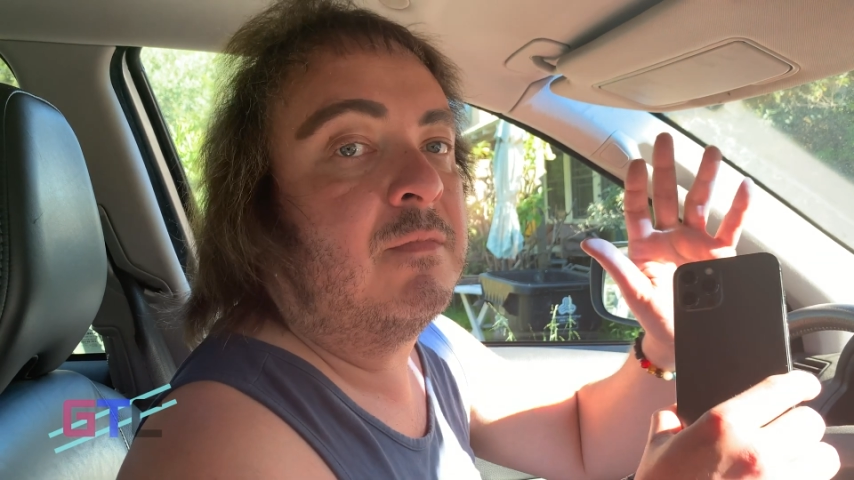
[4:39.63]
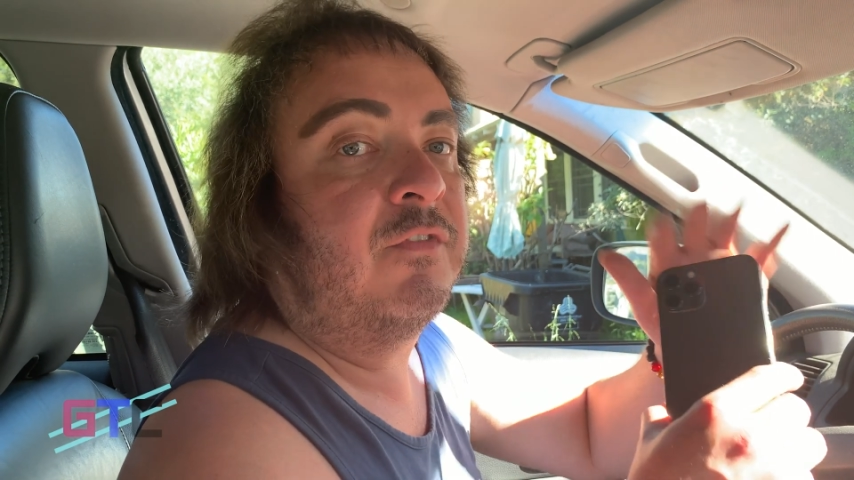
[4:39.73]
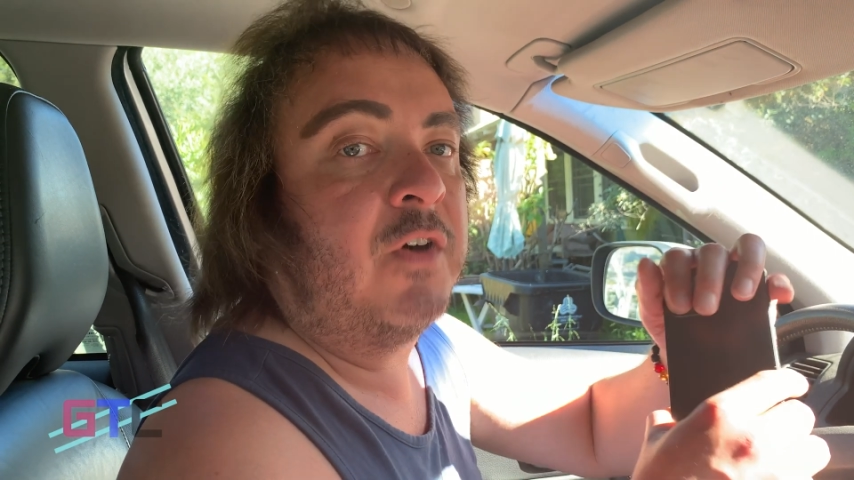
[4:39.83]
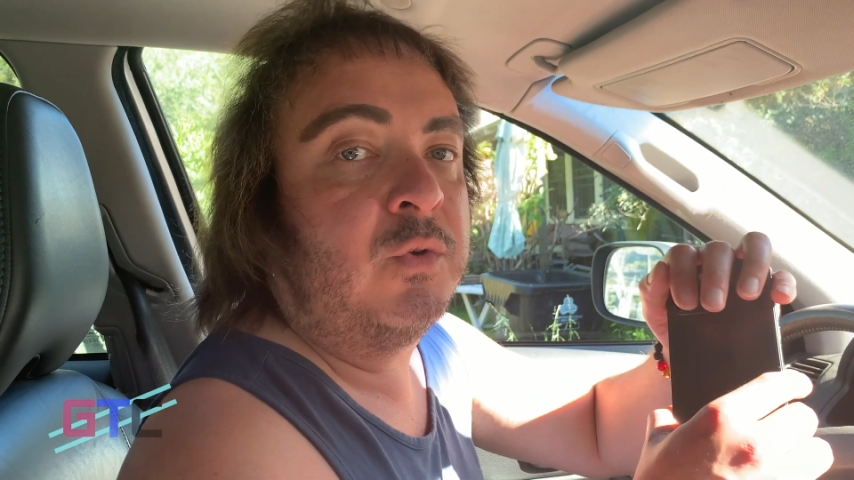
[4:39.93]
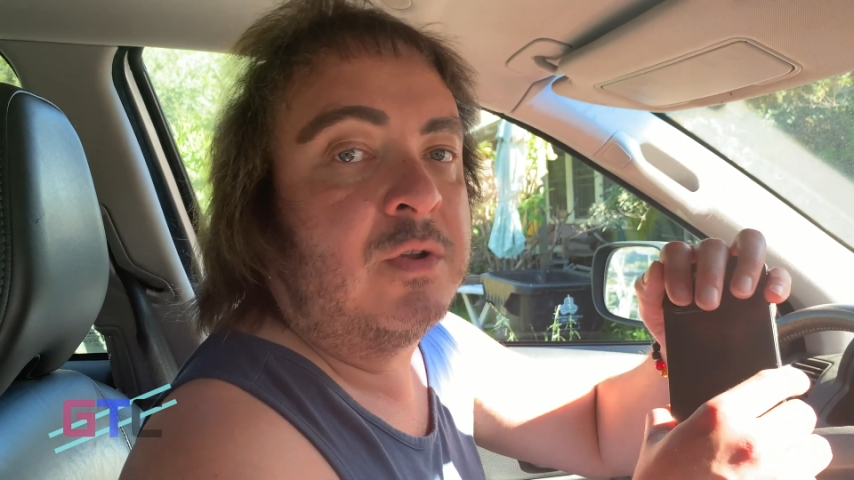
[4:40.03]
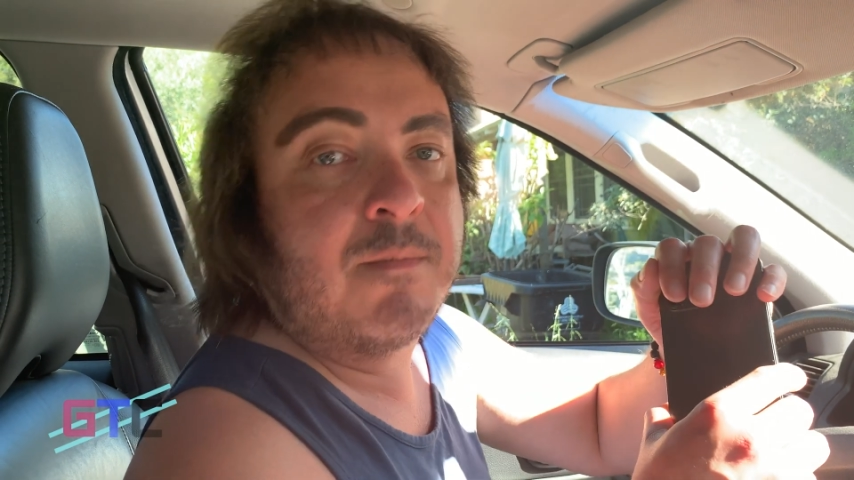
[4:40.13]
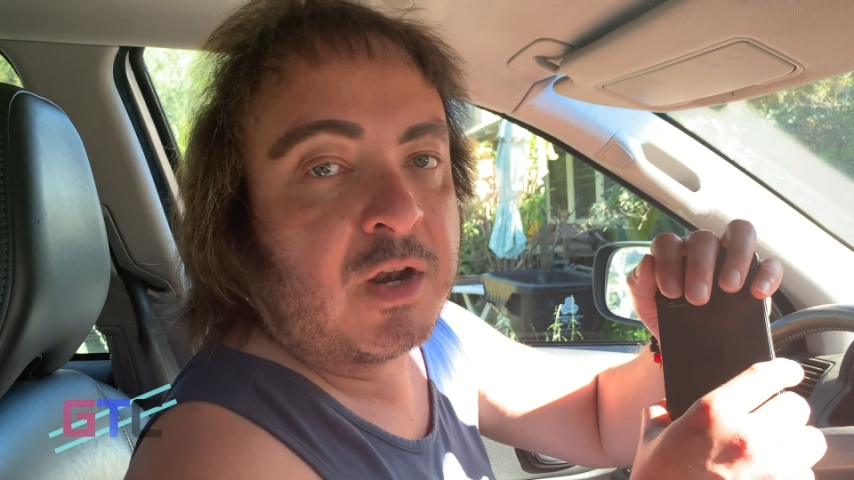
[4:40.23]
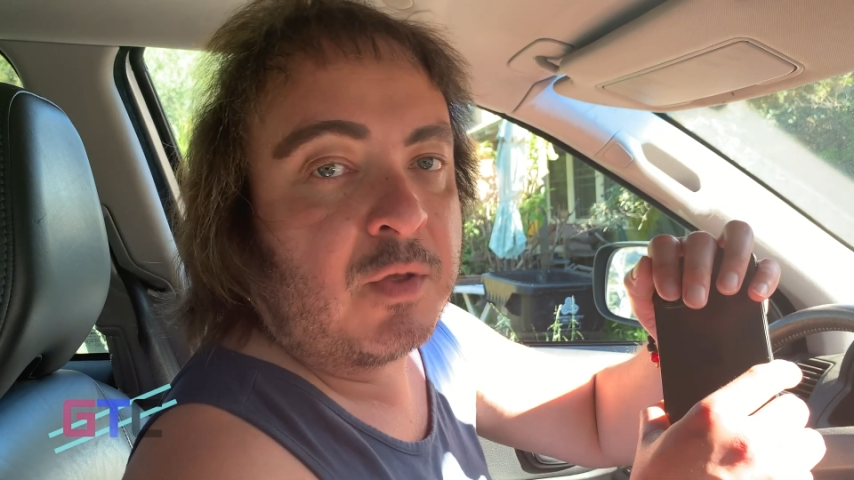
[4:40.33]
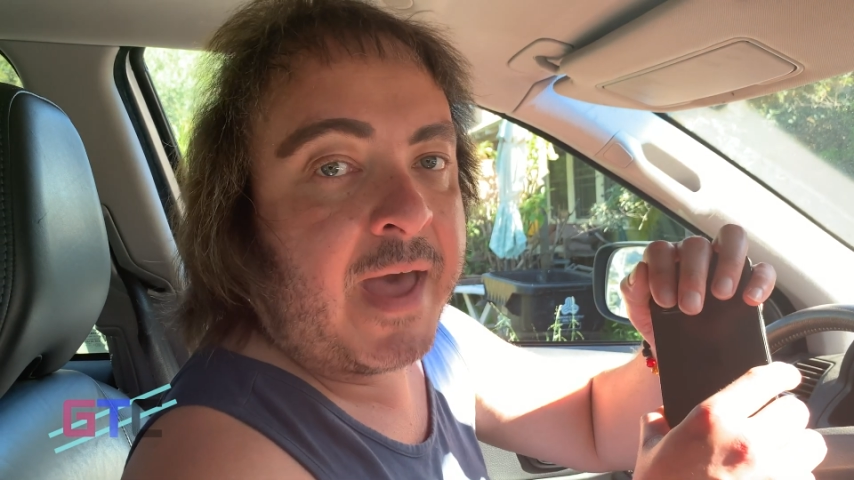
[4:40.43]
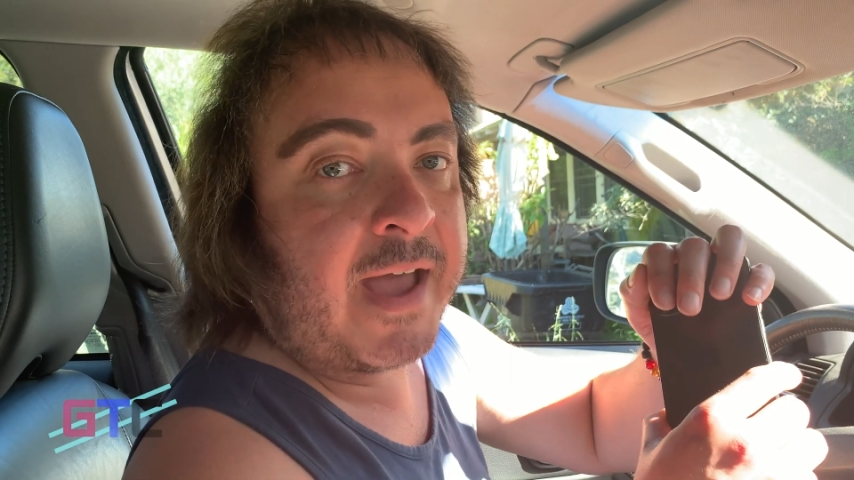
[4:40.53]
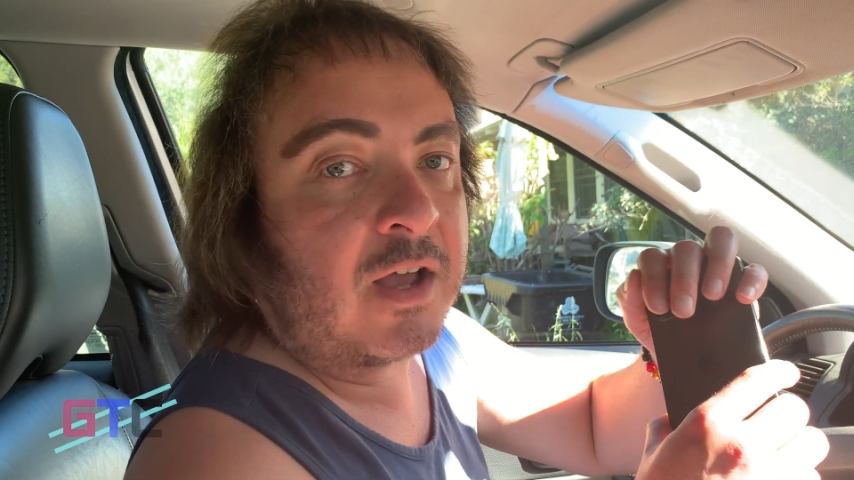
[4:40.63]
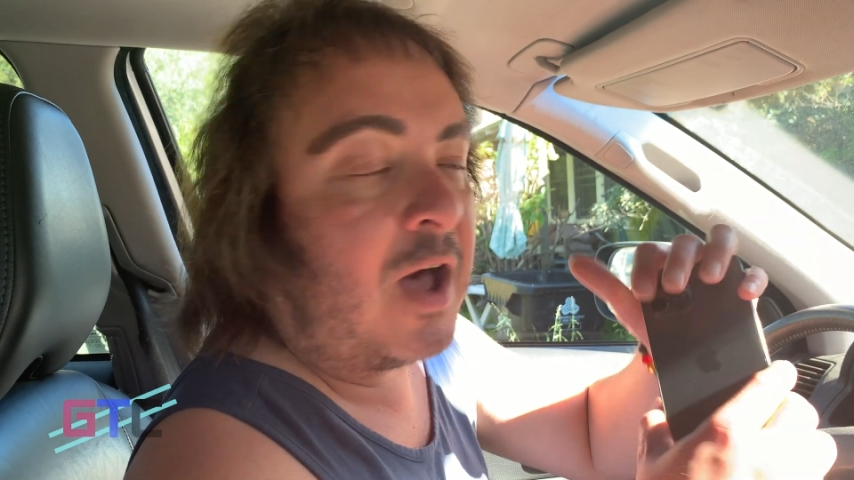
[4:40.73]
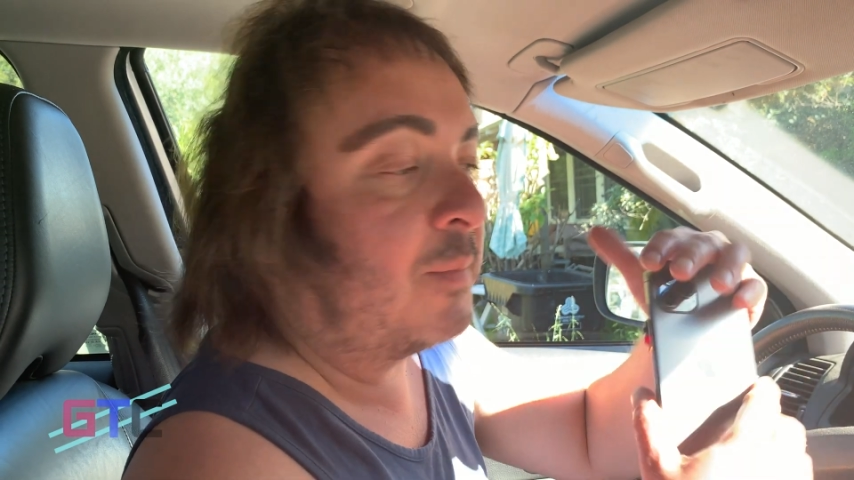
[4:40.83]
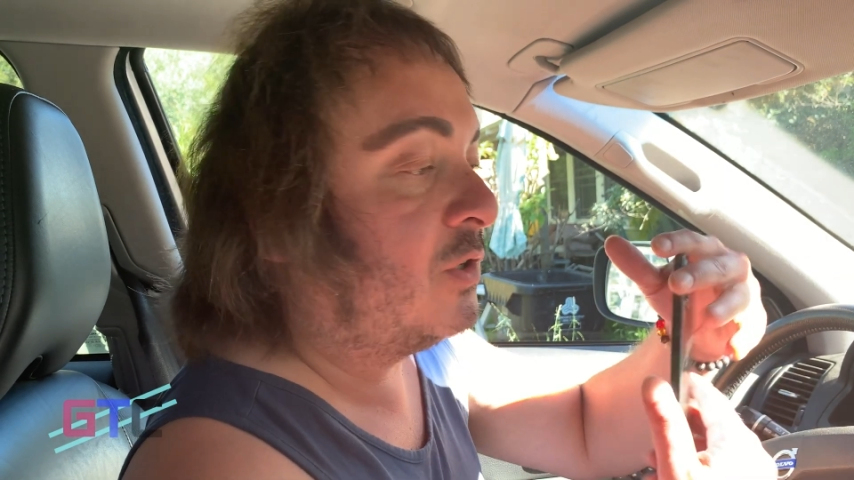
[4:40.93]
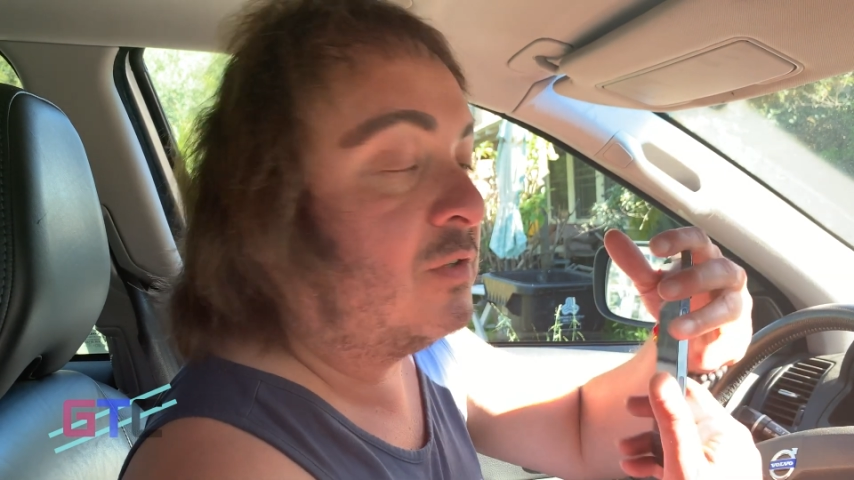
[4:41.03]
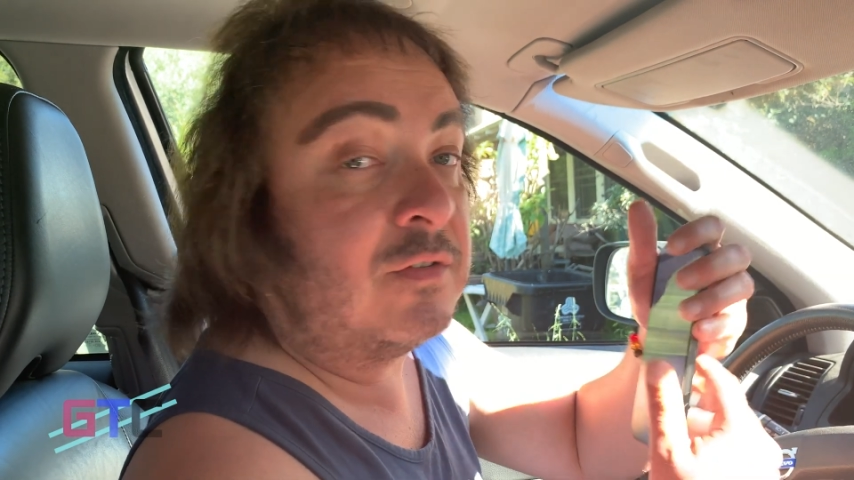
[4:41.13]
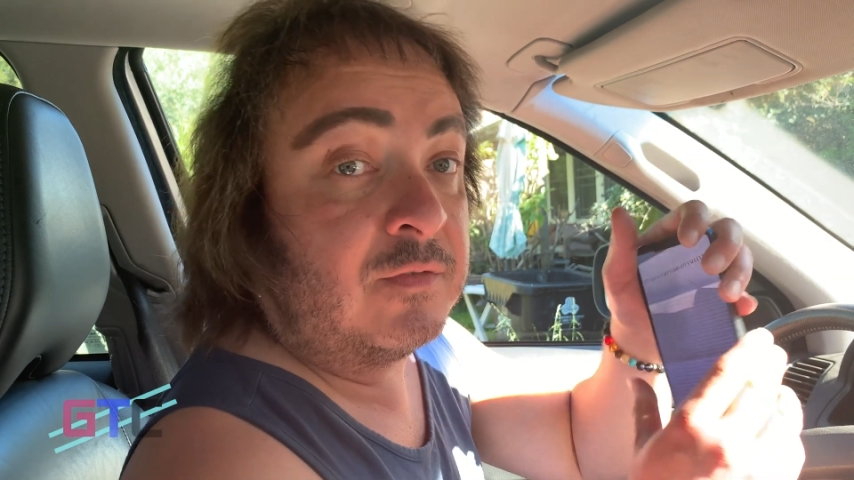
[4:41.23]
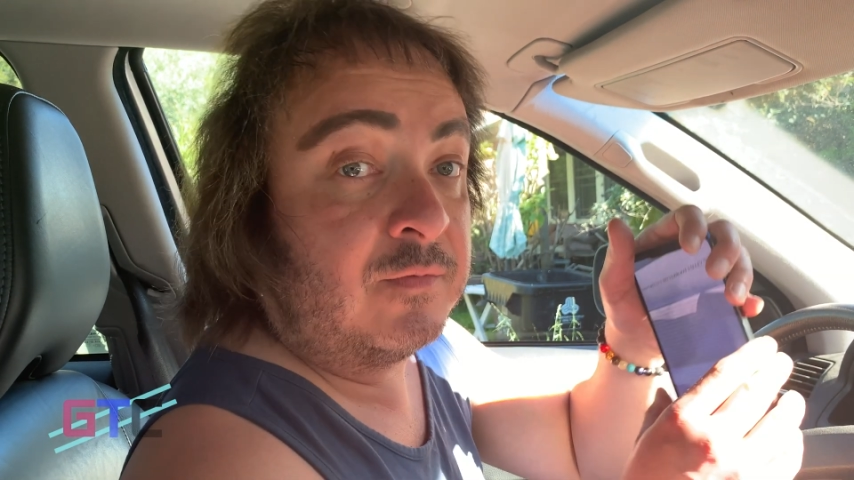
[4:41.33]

phone metal back option.